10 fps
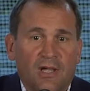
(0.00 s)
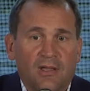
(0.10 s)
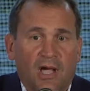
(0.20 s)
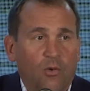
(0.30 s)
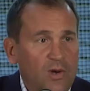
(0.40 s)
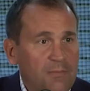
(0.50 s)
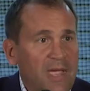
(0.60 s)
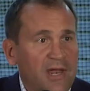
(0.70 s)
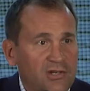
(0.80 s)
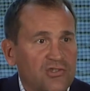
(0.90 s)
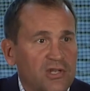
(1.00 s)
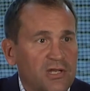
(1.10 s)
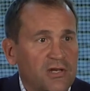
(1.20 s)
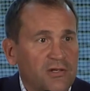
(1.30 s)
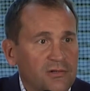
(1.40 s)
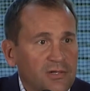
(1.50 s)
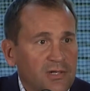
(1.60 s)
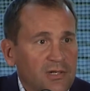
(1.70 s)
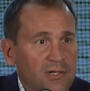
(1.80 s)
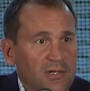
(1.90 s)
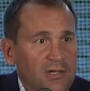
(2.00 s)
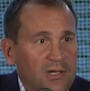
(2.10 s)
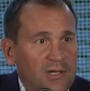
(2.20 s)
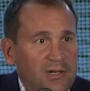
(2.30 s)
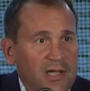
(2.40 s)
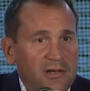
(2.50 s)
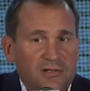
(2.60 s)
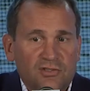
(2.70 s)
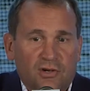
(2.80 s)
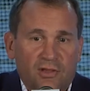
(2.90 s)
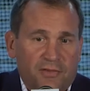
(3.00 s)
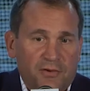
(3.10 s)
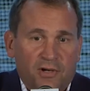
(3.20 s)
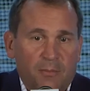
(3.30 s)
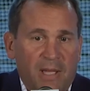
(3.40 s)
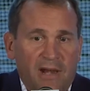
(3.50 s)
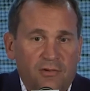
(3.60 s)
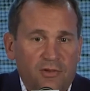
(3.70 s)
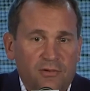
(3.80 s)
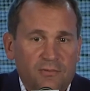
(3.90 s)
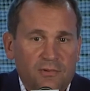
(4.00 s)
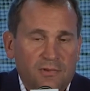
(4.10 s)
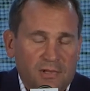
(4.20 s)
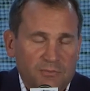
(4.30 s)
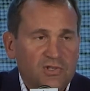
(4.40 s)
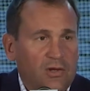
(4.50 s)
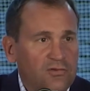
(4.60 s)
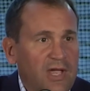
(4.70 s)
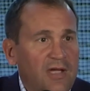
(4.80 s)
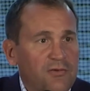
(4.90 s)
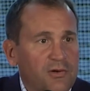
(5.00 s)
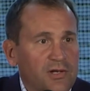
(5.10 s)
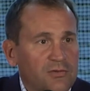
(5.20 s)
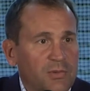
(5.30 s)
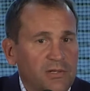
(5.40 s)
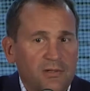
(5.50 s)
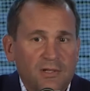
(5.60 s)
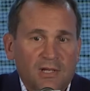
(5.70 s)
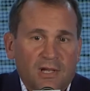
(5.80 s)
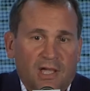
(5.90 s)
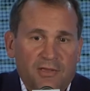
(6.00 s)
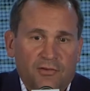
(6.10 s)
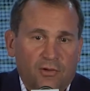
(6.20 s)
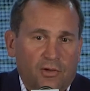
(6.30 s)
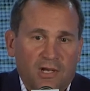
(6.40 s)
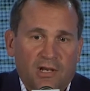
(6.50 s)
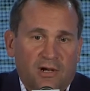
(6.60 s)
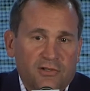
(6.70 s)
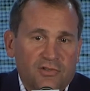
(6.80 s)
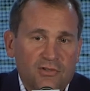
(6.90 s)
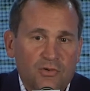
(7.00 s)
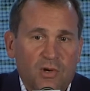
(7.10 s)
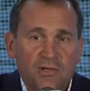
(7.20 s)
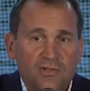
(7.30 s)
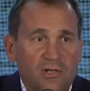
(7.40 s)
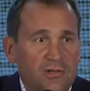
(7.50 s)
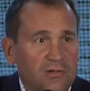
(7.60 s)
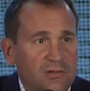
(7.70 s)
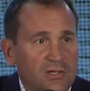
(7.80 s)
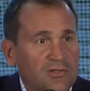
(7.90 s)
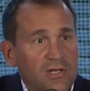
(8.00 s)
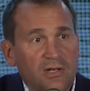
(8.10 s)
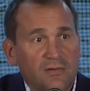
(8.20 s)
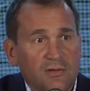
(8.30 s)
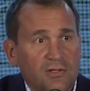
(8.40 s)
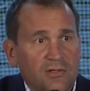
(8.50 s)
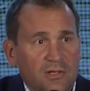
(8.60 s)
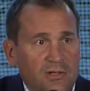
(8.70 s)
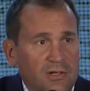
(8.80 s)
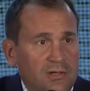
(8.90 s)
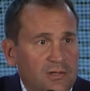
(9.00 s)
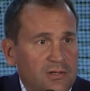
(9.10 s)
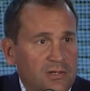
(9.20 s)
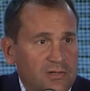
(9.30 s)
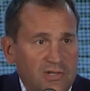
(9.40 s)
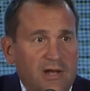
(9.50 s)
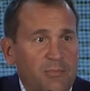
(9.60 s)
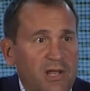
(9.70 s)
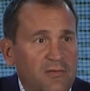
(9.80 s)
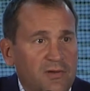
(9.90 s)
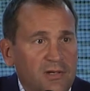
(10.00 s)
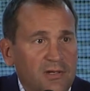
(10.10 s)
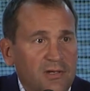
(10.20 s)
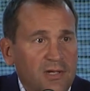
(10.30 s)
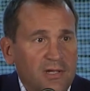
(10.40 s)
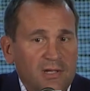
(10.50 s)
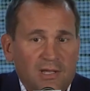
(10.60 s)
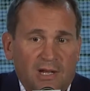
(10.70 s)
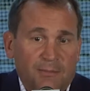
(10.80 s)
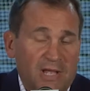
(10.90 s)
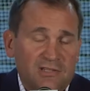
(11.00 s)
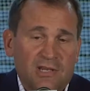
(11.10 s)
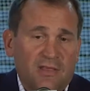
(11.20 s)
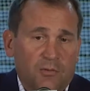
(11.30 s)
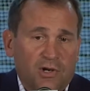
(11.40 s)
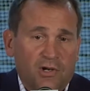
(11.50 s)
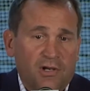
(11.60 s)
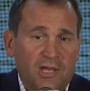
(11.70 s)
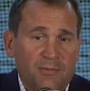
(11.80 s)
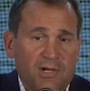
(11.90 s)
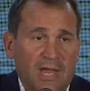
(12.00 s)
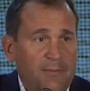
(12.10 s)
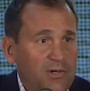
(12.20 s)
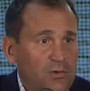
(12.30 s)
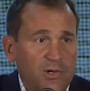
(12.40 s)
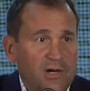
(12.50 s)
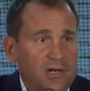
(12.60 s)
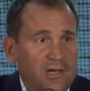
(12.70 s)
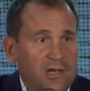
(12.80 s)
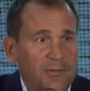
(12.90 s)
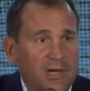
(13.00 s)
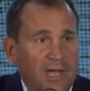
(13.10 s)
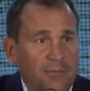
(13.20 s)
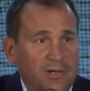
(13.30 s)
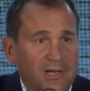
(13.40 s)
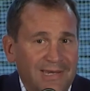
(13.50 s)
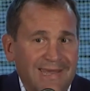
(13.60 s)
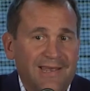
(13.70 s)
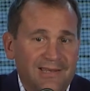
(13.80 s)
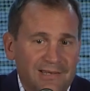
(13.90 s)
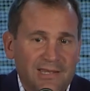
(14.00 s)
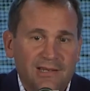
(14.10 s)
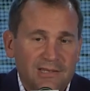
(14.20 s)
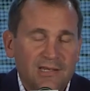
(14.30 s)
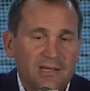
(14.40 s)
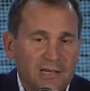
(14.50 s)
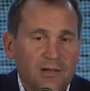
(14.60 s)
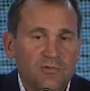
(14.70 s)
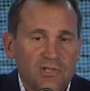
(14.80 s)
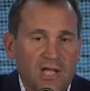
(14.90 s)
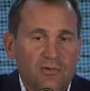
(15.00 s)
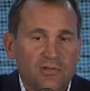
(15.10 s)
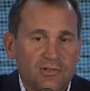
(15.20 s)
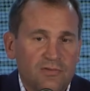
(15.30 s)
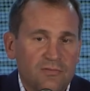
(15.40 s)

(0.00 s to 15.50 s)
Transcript: how we managed it here, and not necessarily that they're going to pattern themselves after us, but I think they're looking at our situation and seeing if is that a benefit. And I'm not saying that we're going to name a captain or we aren't going to name a captain. Again, it comes down to